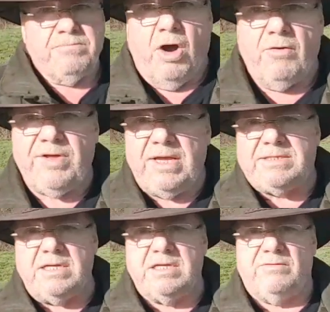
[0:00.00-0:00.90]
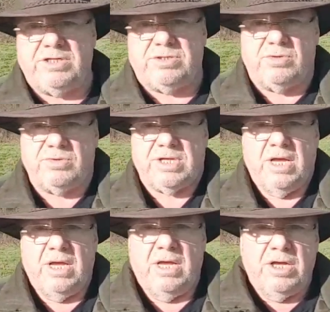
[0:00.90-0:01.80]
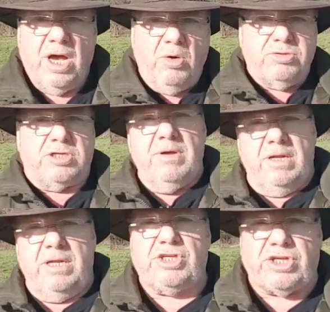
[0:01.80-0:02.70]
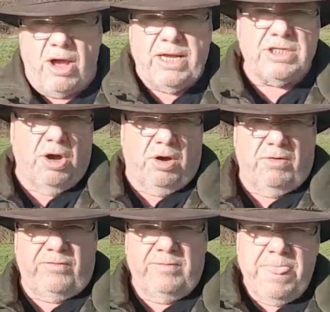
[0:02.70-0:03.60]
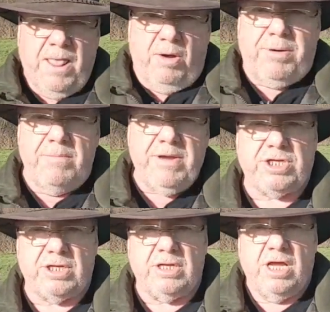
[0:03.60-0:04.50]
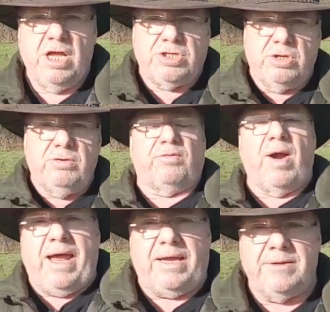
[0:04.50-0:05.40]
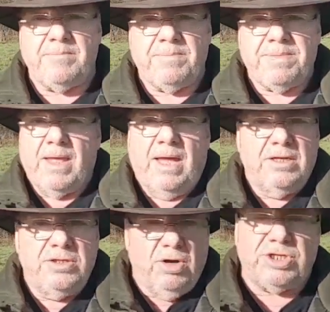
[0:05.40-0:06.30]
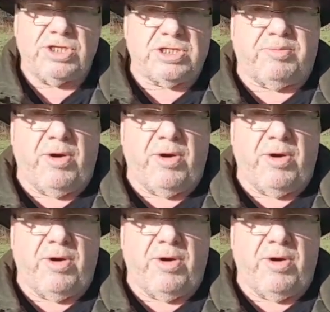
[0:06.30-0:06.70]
of these individuals ultimately signs off on permission to frack, not just at